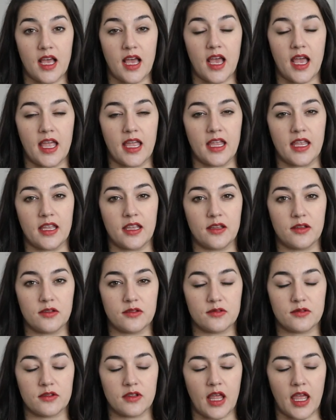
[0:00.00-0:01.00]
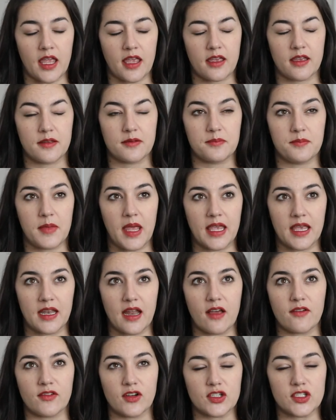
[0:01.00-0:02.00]
I like make an
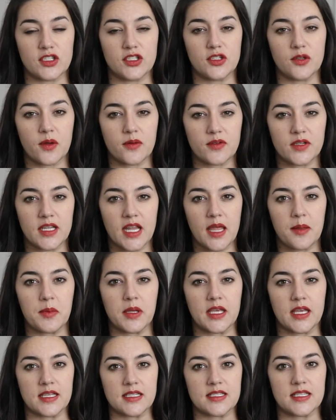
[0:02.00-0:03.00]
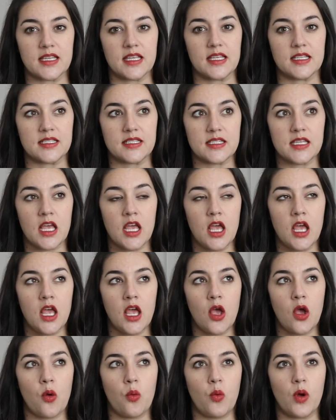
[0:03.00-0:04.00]
effort to do every day because it's
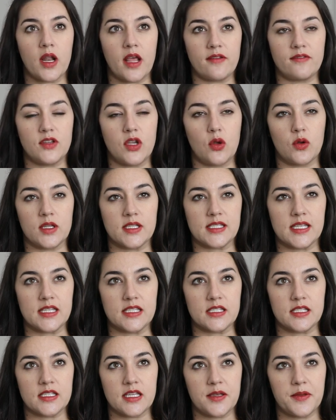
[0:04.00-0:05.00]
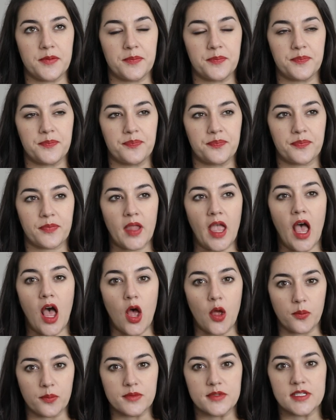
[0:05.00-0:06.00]
what I've noticed has
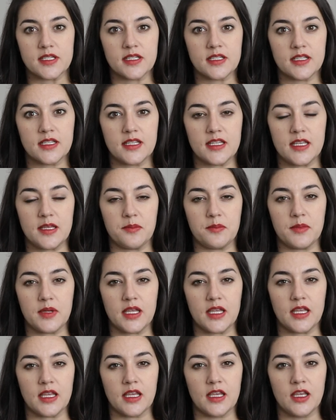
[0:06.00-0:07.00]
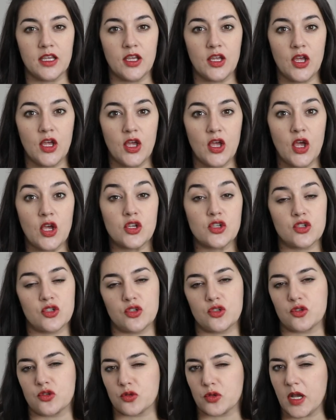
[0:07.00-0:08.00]
helped keep me
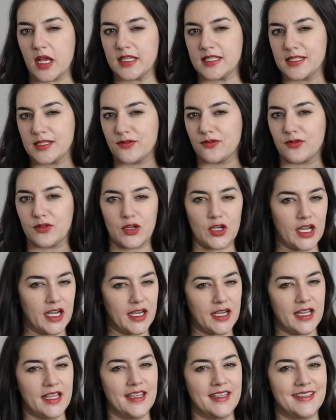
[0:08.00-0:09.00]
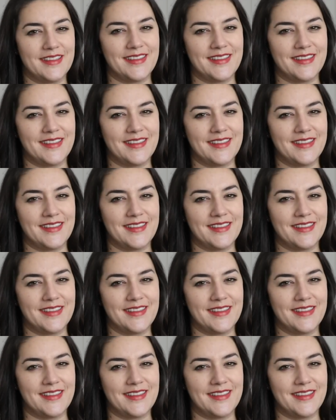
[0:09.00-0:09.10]
stress free.